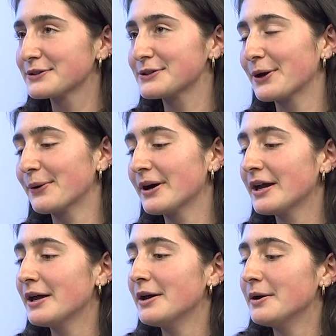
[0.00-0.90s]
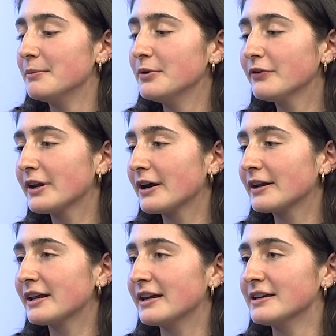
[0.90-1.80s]
So Movin'
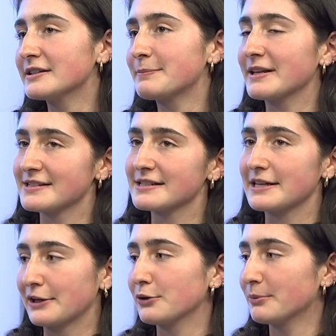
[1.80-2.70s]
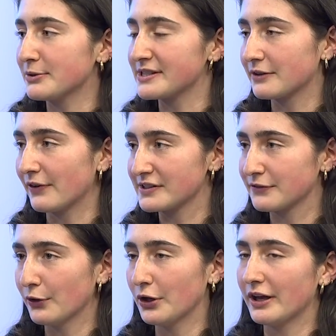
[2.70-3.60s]
On is Penn State's annual music
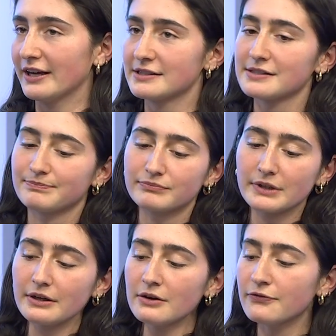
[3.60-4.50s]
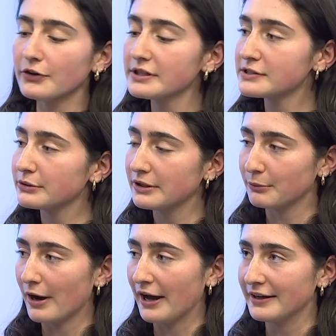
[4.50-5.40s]
festival. It's fully
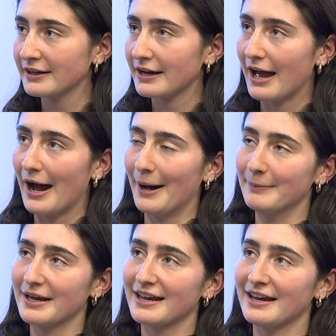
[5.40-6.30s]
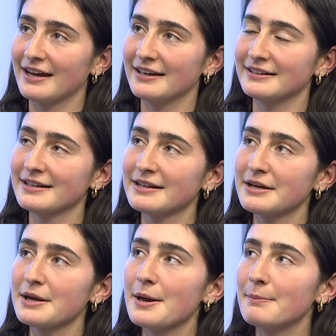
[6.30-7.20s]
student-run, um, and
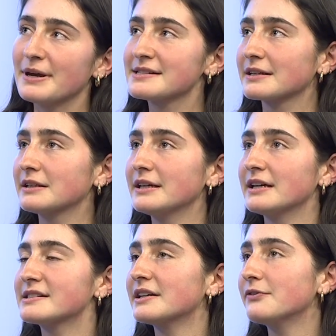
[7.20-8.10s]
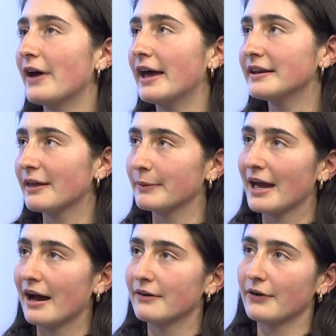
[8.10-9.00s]
basically it's an event that we
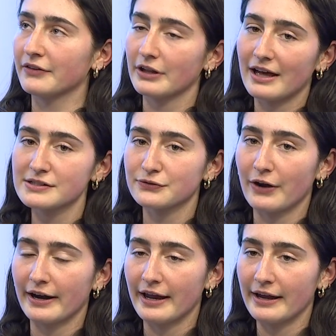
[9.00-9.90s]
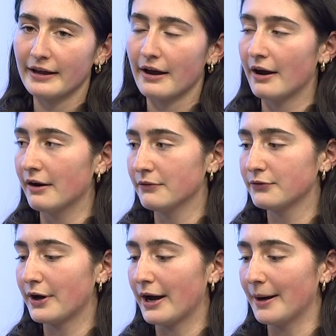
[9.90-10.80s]
have on the last Friday of,
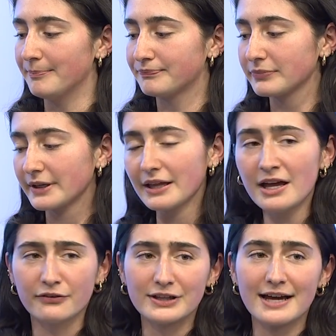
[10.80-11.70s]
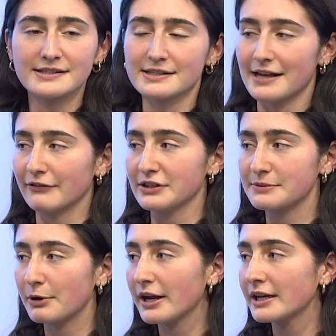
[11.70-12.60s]
um, of classes every
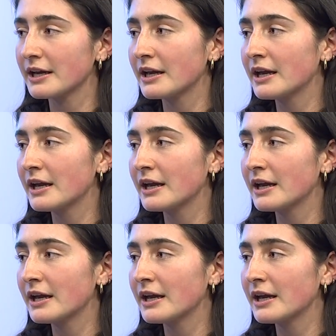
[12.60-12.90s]
spring.